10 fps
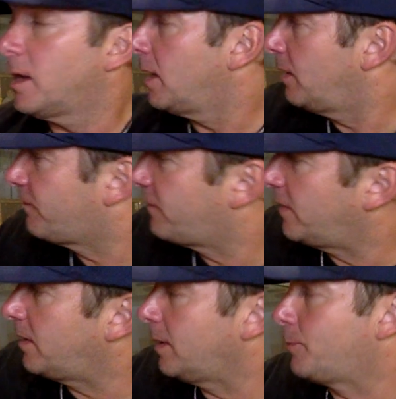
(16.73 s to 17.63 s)

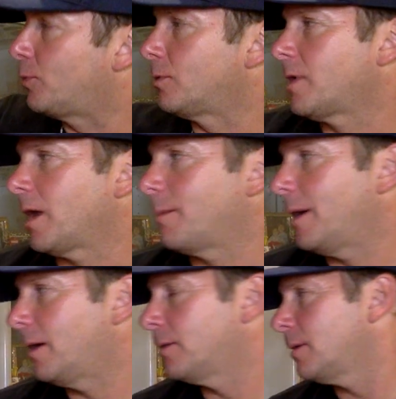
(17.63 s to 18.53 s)
Infinity Pool came
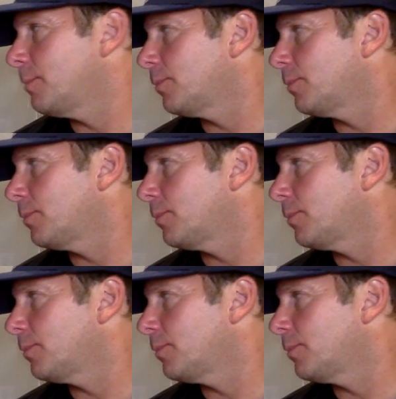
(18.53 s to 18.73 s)
out,